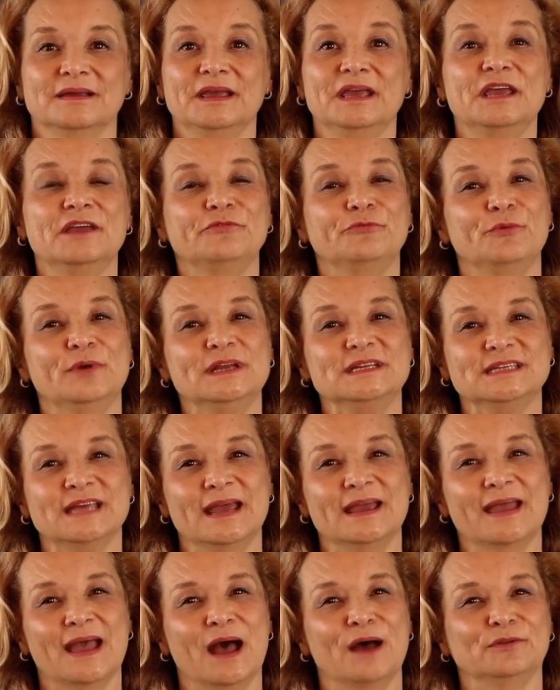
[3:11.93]
If we
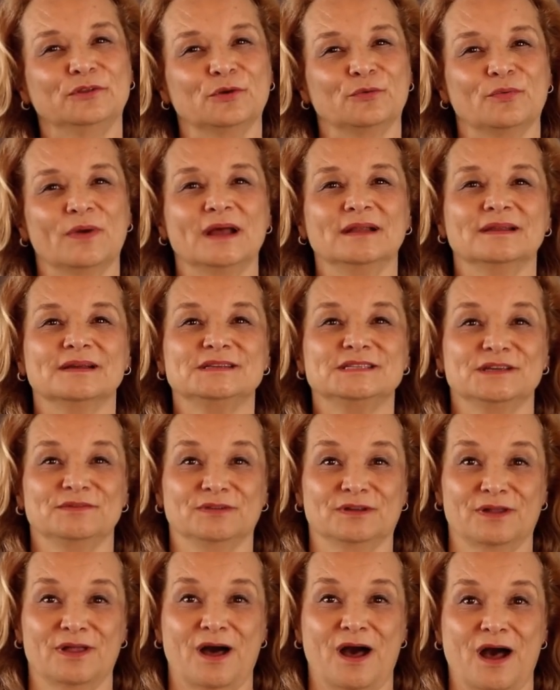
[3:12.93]
take out the
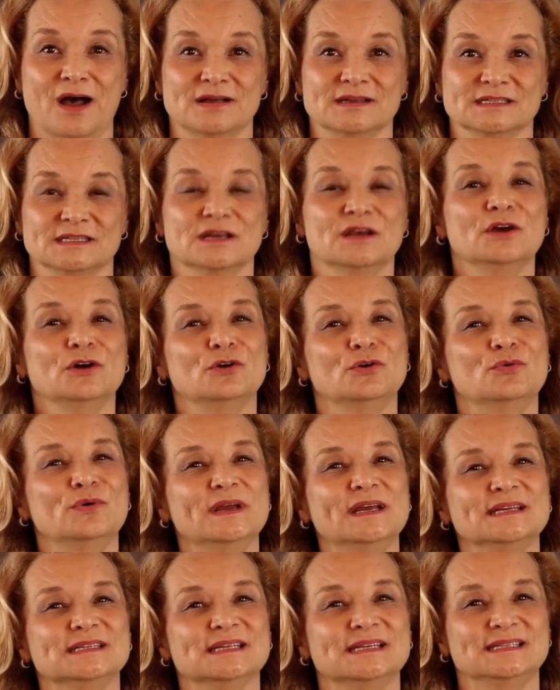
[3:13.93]
relative clause, who
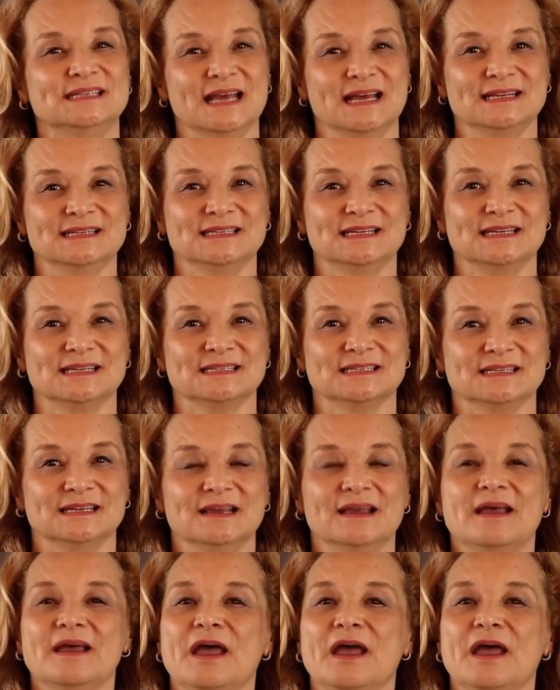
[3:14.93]
is a dentist,